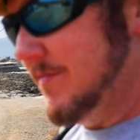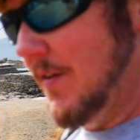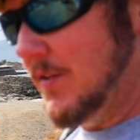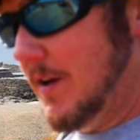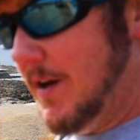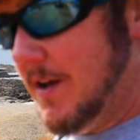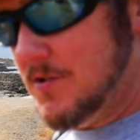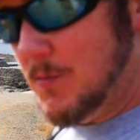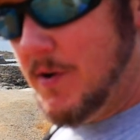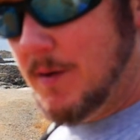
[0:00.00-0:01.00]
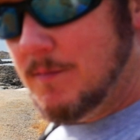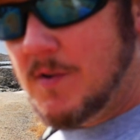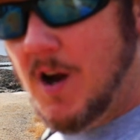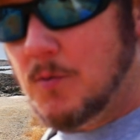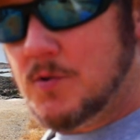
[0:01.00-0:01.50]
definitely unless you were in a
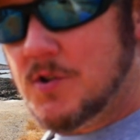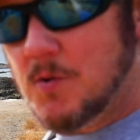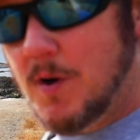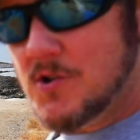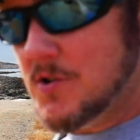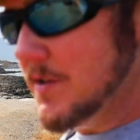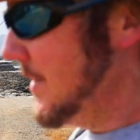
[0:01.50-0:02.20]
couple situation.